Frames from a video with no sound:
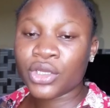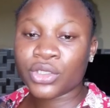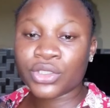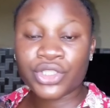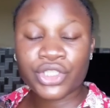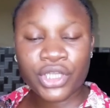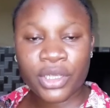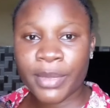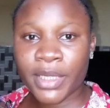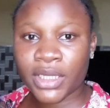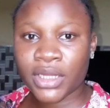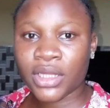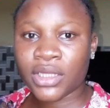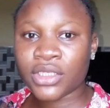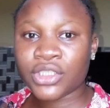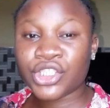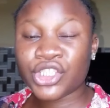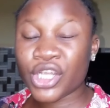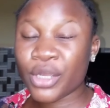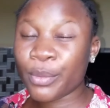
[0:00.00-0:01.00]

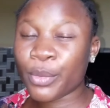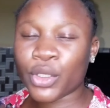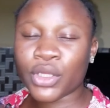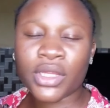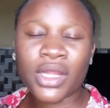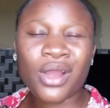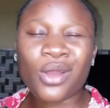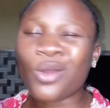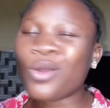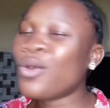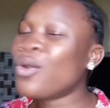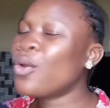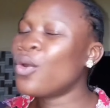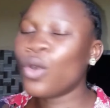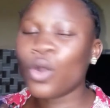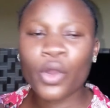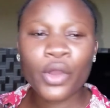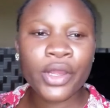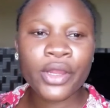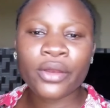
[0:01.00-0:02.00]
shea butter or
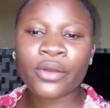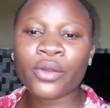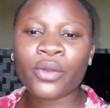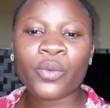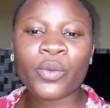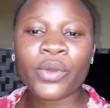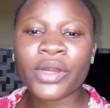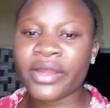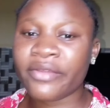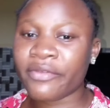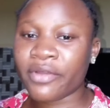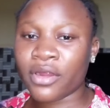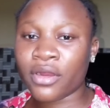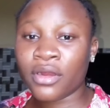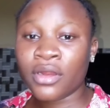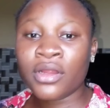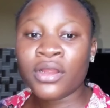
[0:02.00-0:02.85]
oil, whatever.